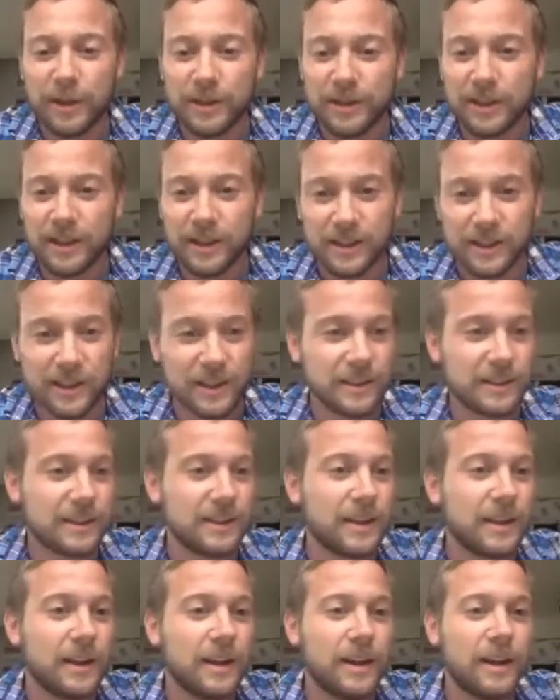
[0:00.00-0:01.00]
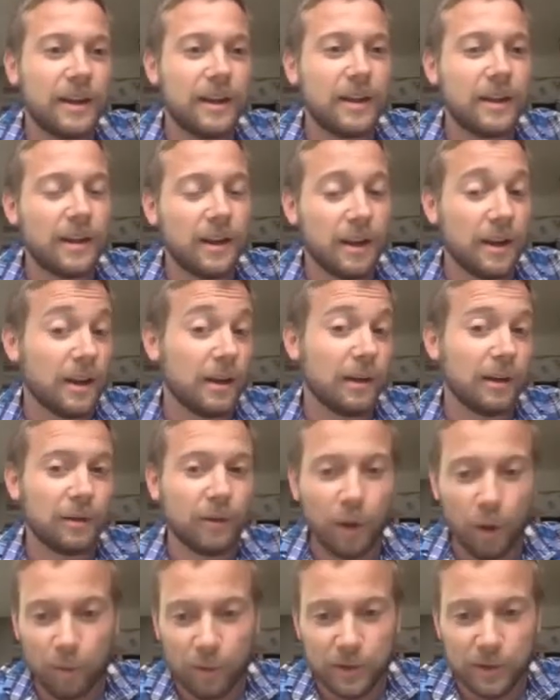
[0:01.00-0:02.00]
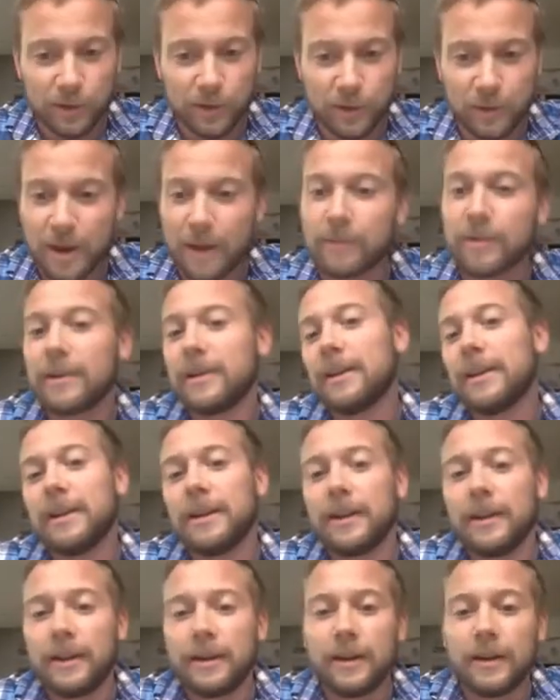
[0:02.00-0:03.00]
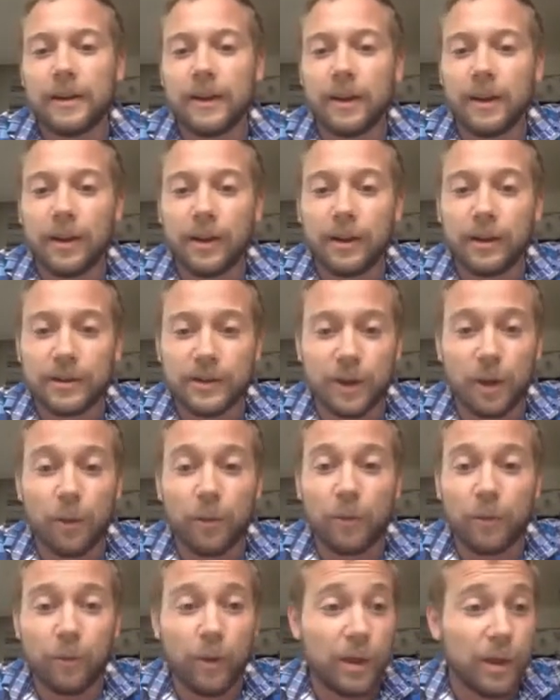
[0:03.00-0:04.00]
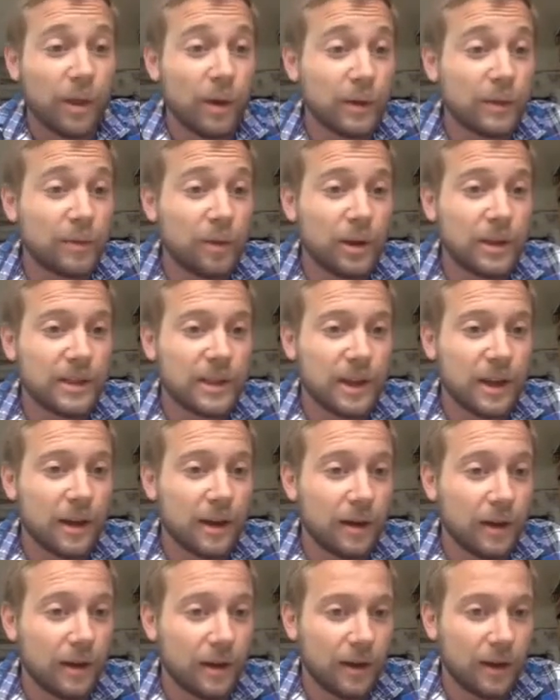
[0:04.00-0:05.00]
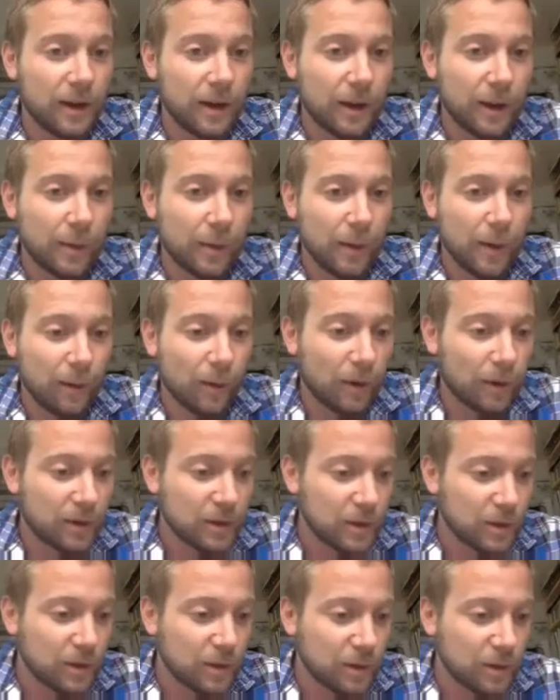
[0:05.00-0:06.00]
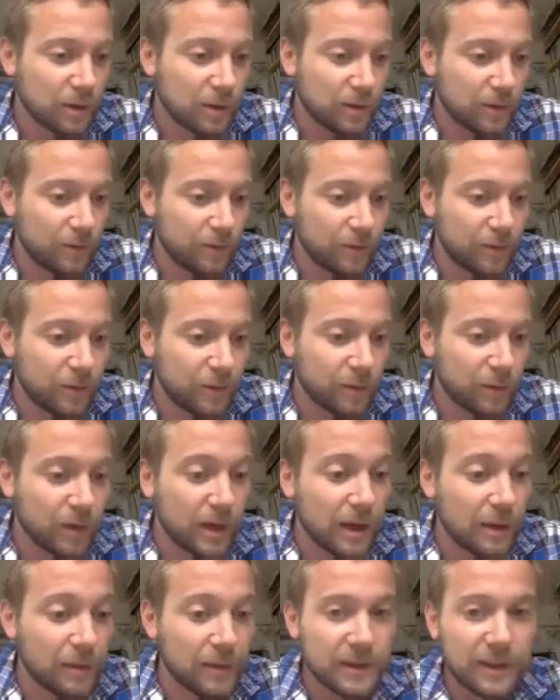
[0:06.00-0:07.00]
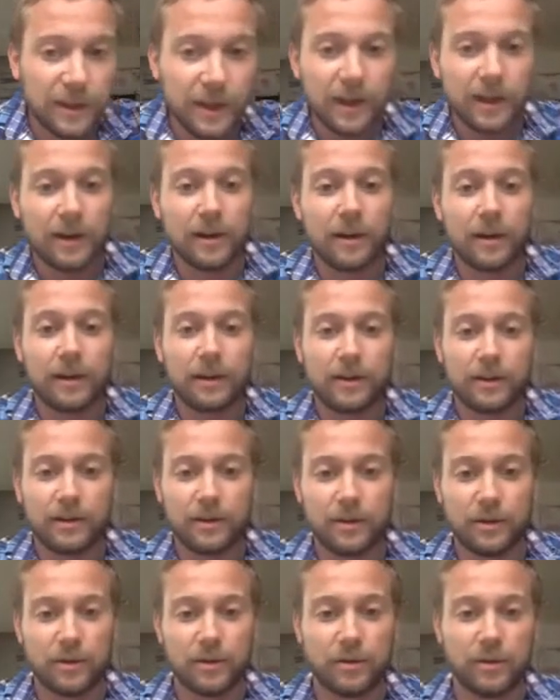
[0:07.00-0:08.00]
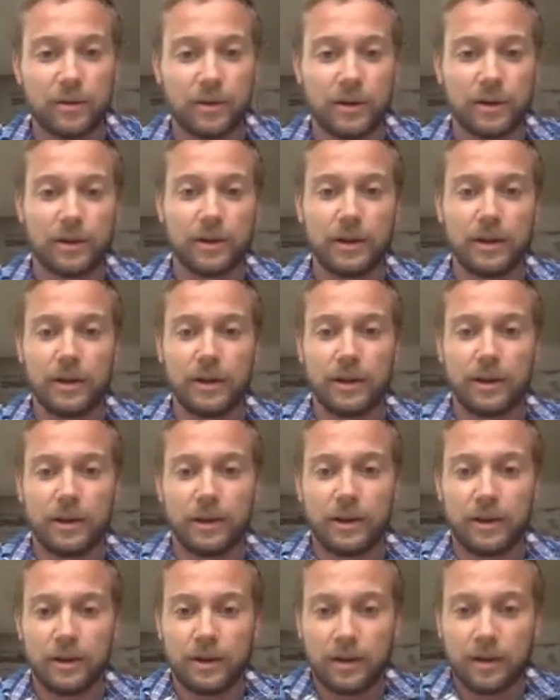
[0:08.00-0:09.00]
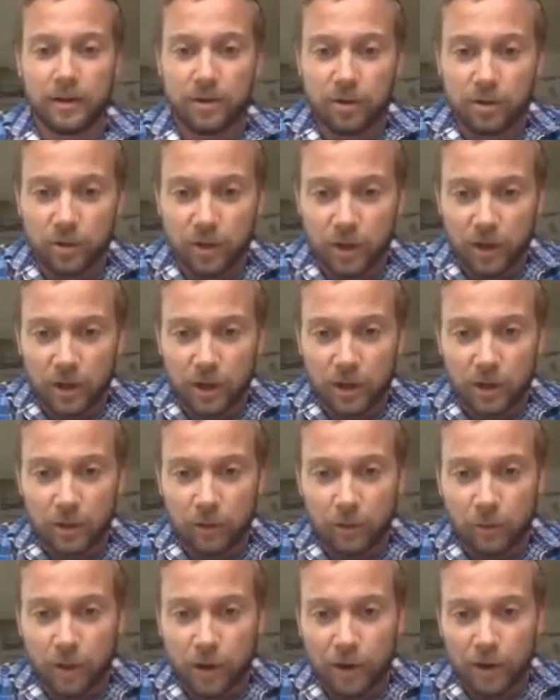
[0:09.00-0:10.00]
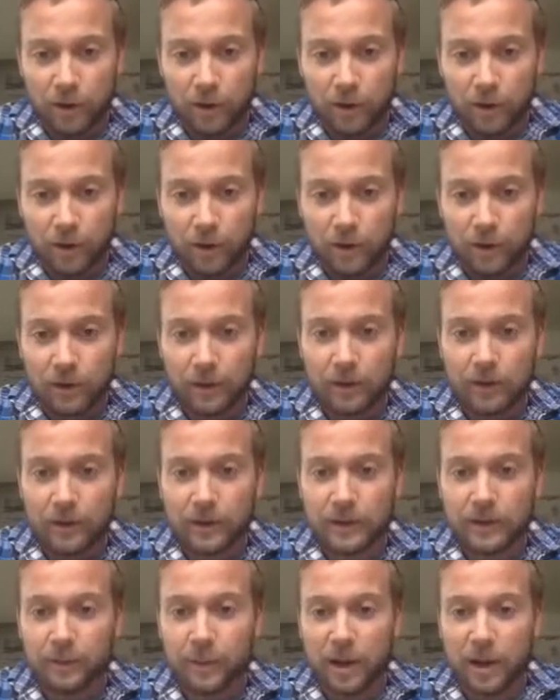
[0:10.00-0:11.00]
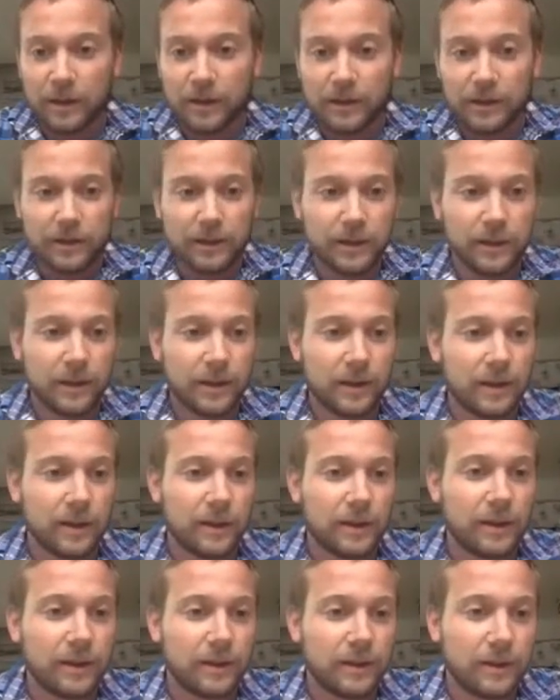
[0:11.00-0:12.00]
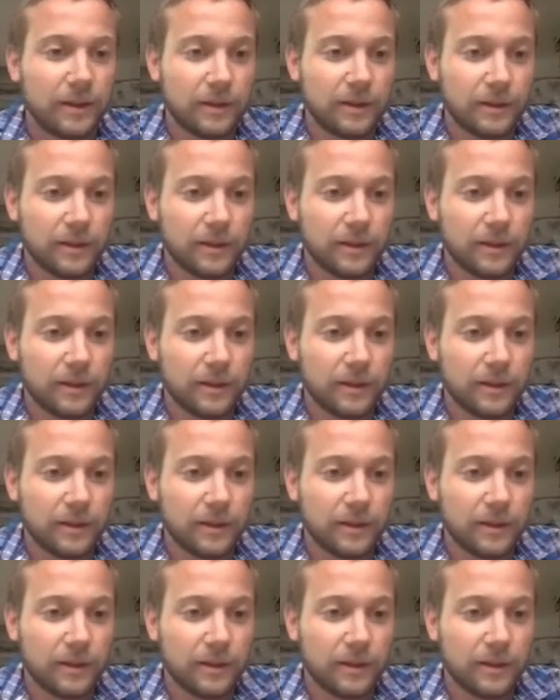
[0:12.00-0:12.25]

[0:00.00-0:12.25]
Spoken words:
drinking water, and we'll execute that. Takes a little time, but you can see that we've got some drinking water now, or at least the drinking water spots that exist in OpenStreetMap.